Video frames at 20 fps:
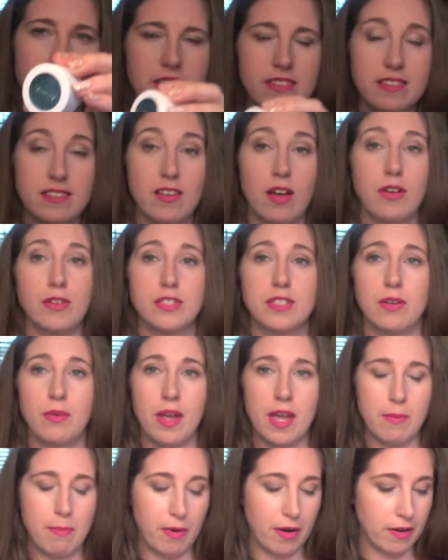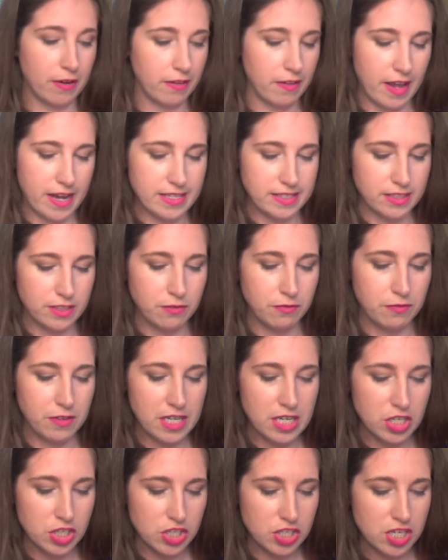this is also a pearlized
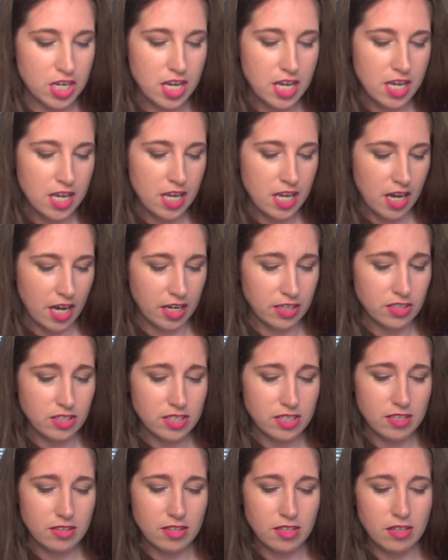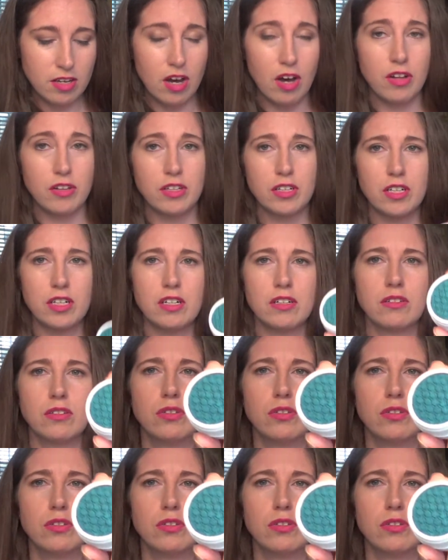finish. I just thought the color